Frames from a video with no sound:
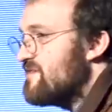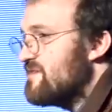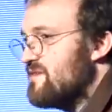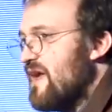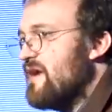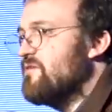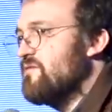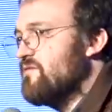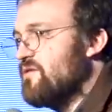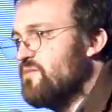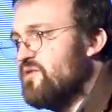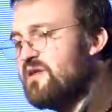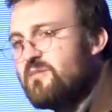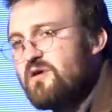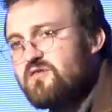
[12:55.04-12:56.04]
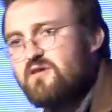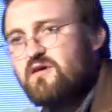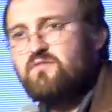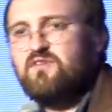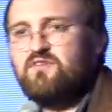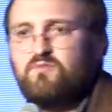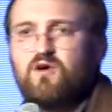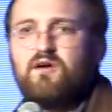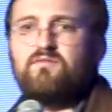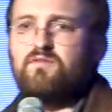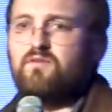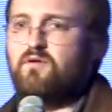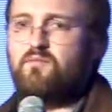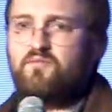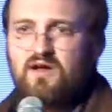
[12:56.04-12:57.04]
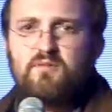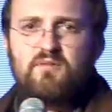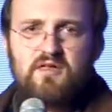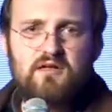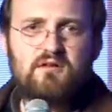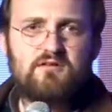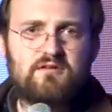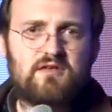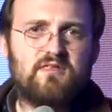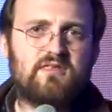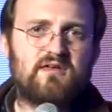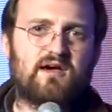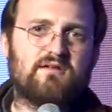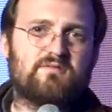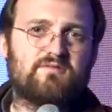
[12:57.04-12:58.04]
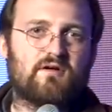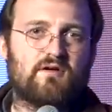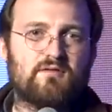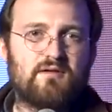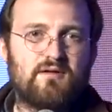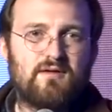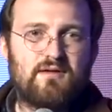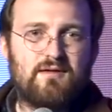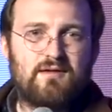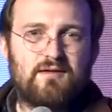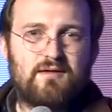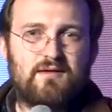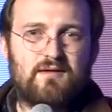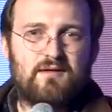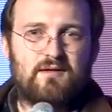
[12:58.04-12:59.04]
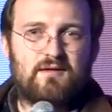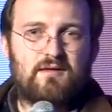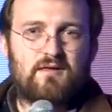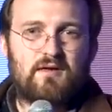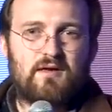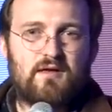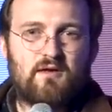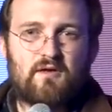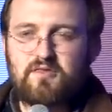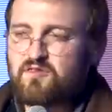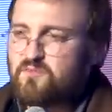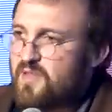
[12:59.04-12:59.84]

a standard for pretty much every smartphone, probably including the iPhone. And all these